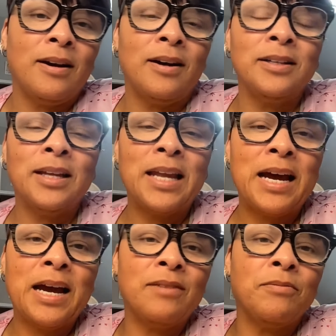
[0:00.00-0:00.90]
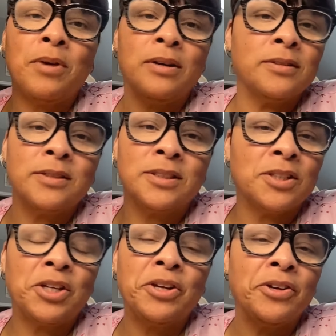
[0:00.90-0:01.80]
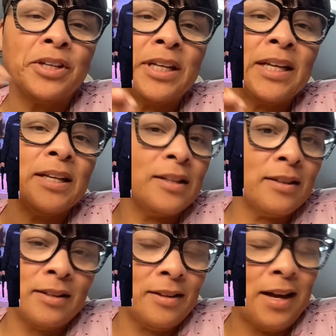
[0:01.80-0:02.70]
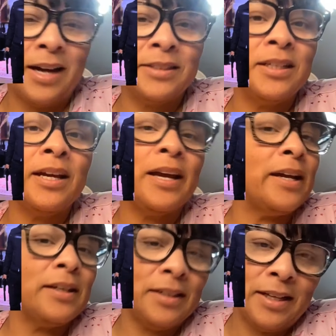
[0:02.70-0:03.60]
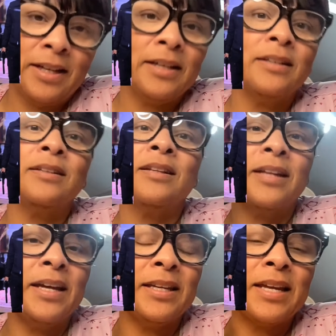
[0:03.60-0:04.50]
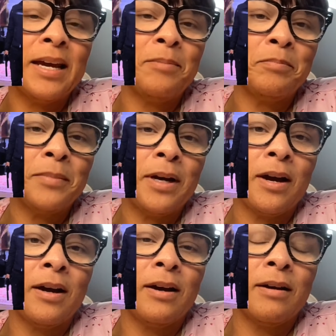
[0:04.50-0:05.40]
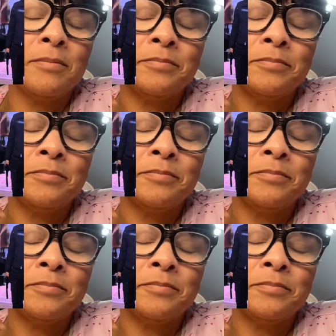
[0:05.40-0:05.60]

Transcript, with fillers: unalive the security that Anya had, and kidnap uh,